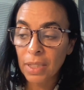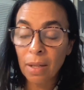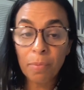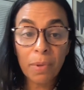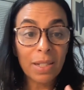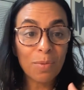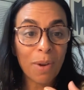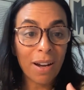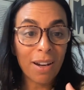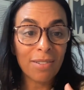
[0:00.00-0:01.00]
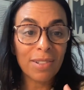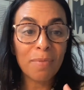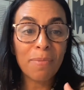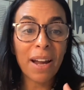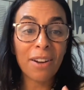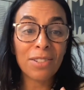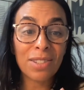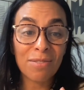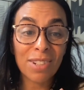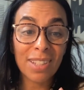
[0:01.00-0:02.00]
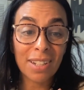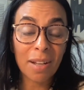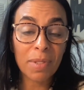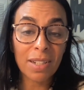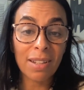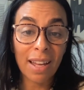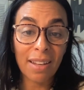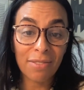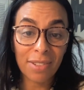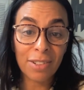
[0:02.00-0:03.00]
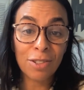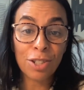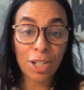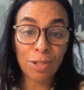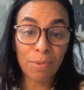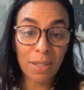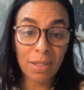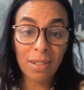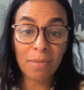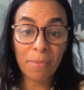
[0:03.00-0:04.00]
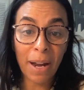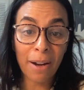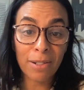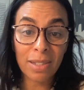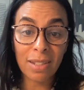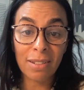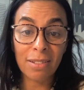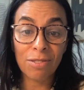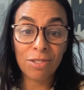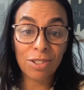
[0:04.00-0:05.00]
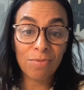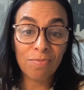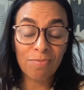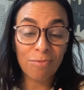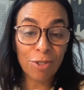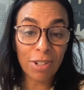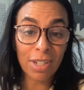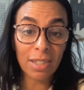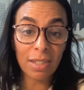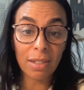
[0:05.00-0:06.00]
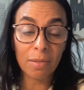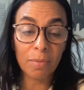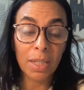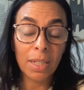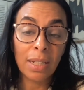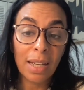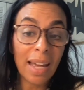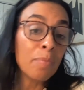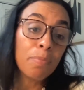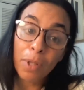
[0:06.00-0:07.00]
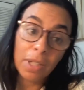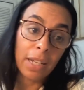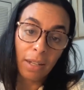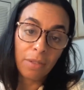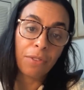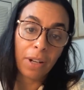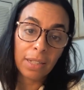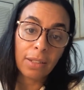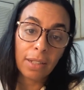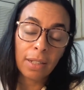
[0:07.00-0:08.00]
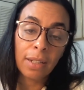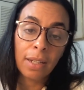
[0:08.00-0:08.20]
a place where comparison really comes to life, judgment, comparison, criticism, and bullying, frankly.